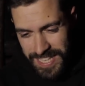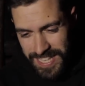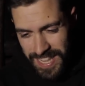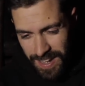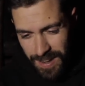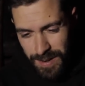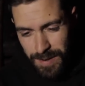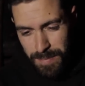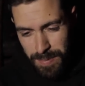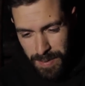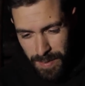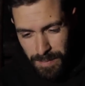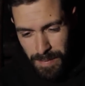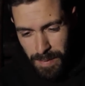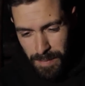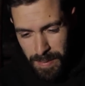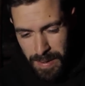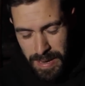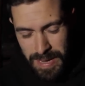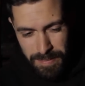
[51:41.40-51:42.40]
That would
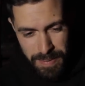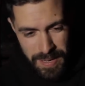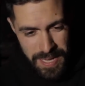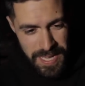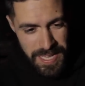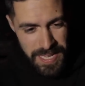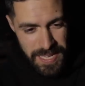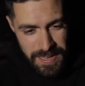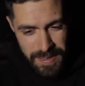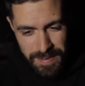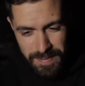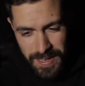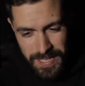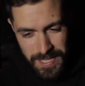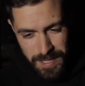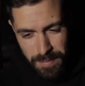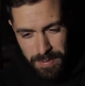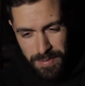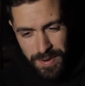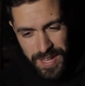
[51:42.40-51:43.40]
probably be.
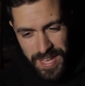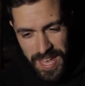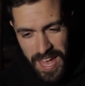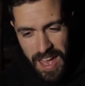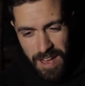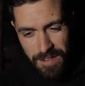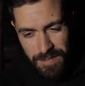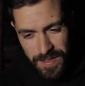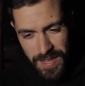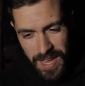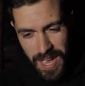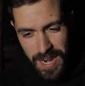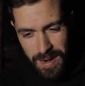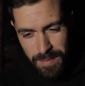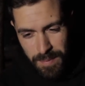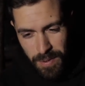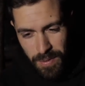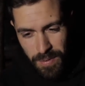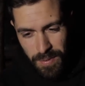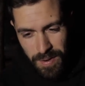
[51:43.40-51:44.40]
That's a pretty hefty
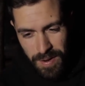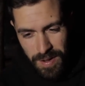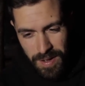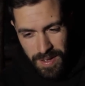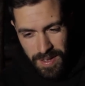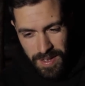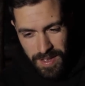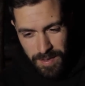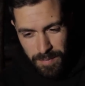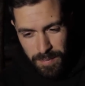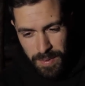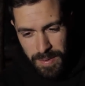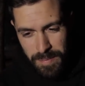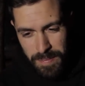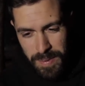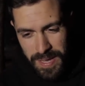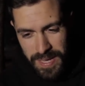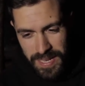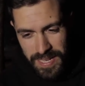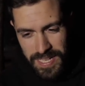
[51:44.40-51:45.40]
animal. It's pretty
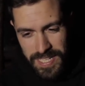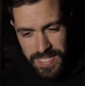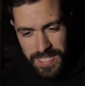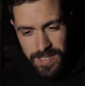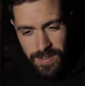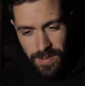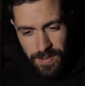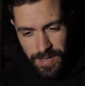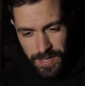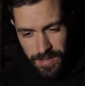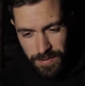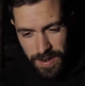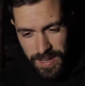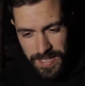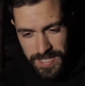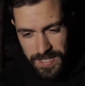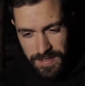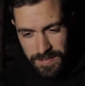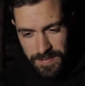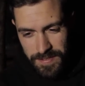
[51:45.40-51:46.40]
big and it's
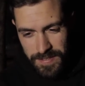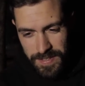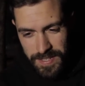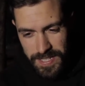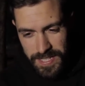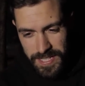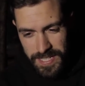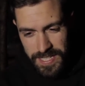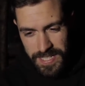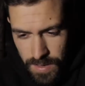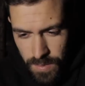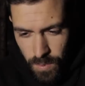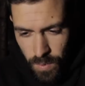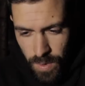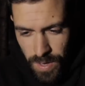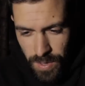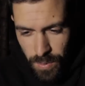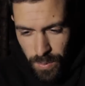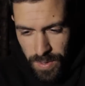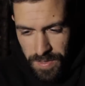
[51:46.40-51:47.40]
non-aggressive.
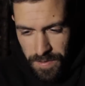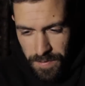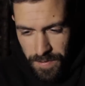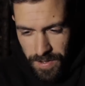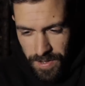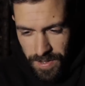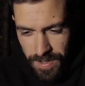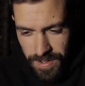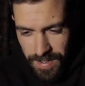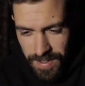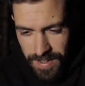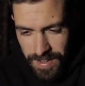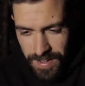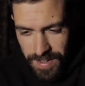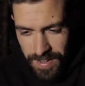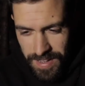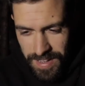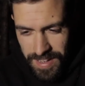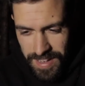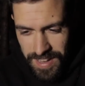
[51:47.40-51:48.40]
Wonder with fur uh,
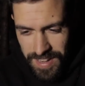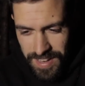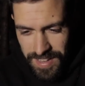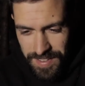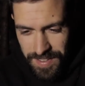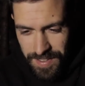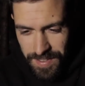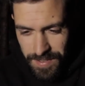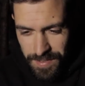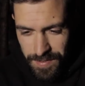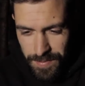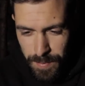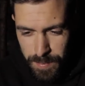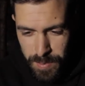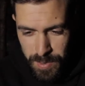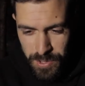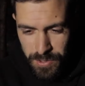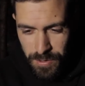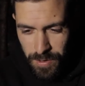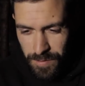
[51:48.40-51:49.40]
any chance of a
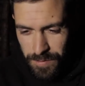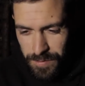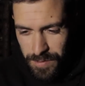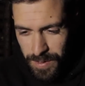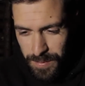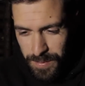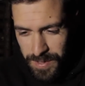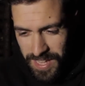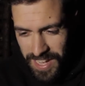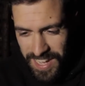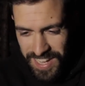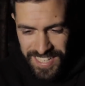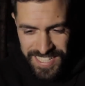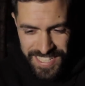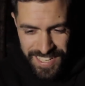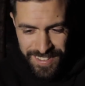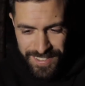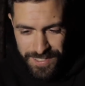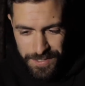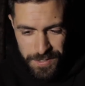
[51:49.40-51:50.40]
bushcraft trip with
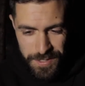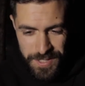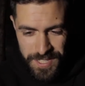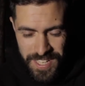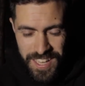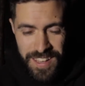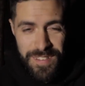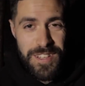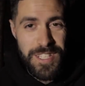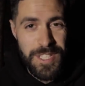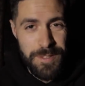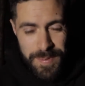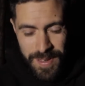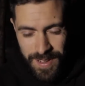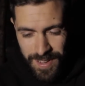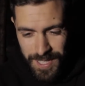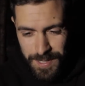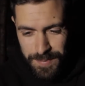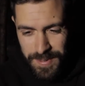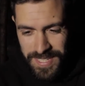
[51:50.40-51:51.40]
Hayes outdoors? Yeah, I, sp
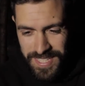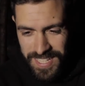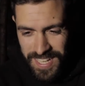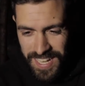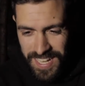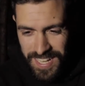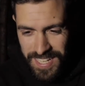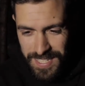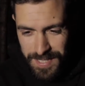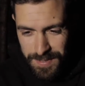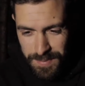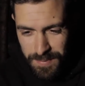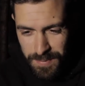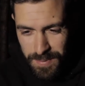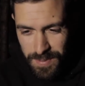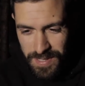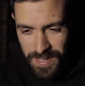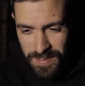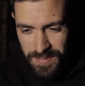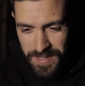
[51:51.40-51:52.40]
I speak to Hayes.
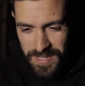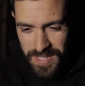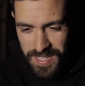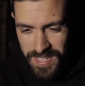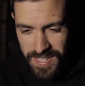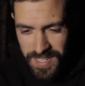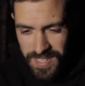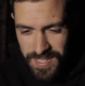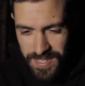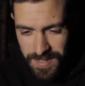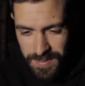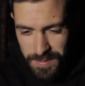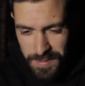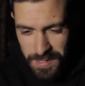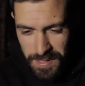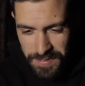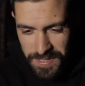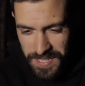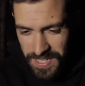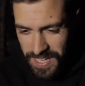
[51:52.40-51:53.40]
We'll definitely uh, we'll
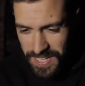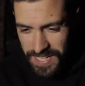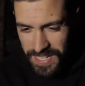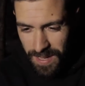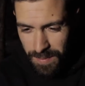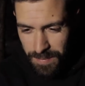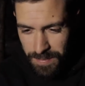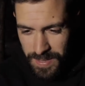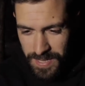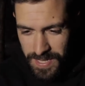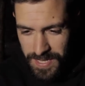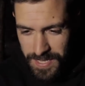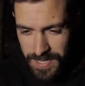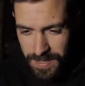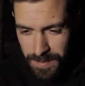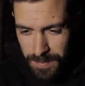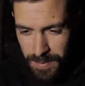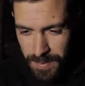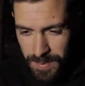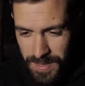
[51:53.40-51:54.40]
definitely get a camp in at
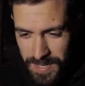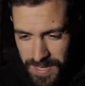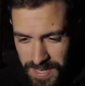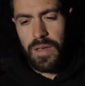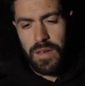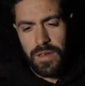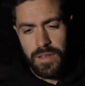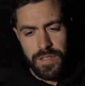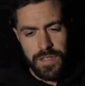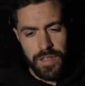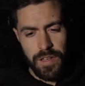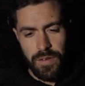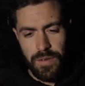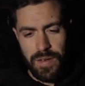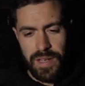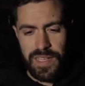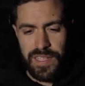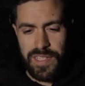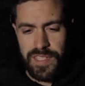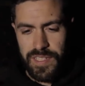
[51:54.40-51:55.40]
some point. So
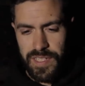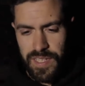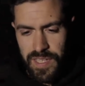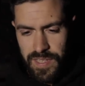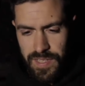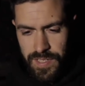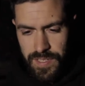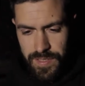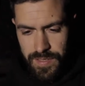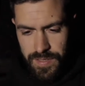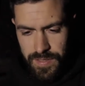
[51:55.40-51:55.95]
instantly the